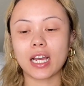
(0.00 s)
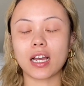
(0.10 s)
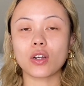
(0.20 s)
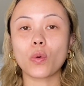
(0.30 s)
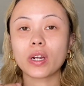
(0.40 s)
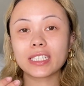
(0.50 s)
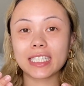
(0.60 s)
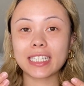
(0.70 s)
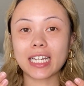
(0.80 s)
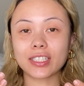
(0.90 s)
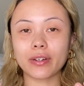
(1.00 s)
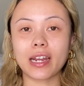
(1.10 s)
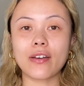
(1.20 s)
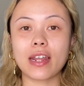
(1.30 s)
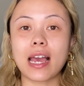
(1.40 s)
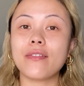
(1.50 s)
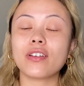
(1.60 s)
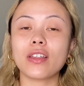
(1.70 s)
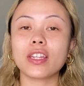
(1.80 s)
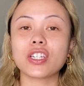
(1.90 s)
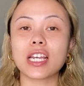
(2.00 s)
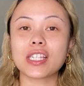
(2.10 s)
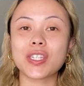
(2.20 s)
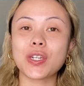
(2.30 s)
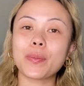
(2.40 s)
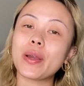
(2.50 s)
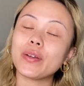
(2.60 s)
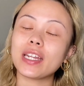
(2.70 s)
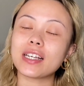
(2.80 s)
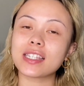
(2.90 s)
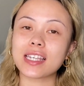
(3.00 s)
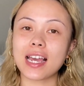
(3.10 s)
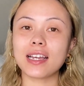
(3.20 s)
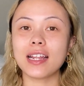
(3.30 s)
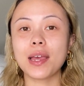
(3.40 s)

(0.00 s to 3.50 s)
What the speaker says: got quarantine nails right now and I haven't gotten the chance to do my own nails yet,